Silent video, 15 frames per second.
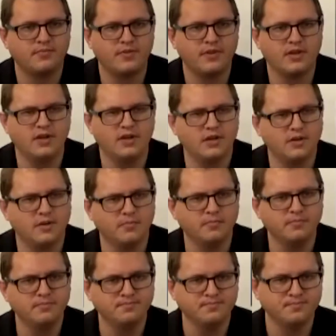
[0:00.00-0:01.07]

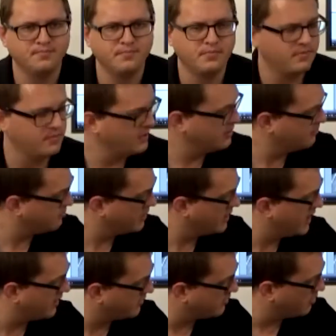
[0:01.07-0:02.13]
But
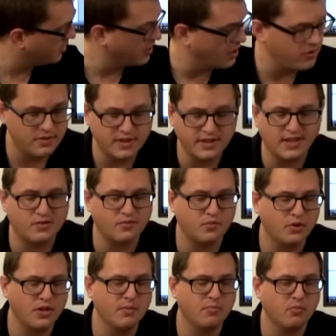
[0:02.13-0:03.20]
yes, another thing that's
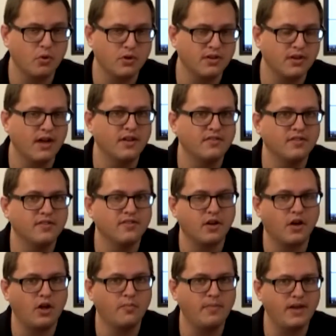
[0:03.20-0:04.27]
really important to us is the
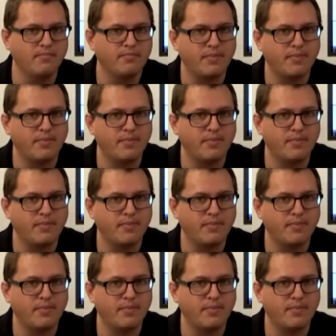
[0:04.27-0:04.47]
collimated